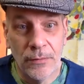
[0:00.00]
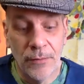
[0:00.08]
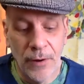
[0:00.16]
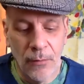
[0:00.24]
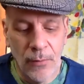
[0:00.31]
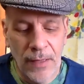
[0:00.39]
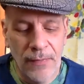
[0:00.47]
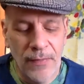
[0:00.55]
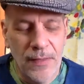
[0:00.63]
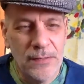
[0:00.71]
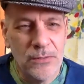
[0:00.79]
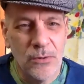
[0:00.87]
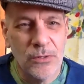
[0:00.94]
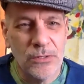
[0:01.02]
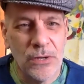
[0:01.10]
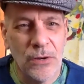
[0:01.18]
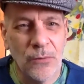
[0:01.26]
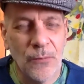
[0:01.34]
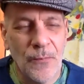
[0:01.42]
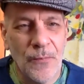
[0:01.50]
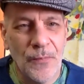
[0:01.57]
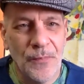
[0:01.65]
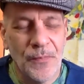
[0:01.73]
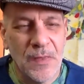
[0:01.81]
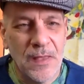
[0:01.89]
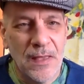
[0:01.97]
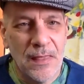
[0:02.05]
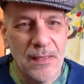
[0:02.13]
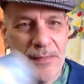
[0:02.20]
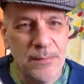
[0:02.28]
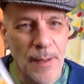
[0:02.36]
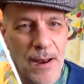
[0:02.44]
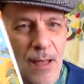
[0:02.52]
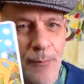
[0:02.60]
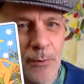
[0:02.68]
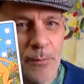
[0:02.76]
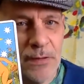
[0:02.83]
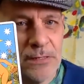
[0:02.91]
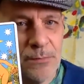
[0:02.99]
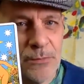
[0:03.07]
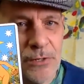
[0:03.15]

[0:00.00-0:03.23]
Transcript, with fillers: You know, and this also is about optimism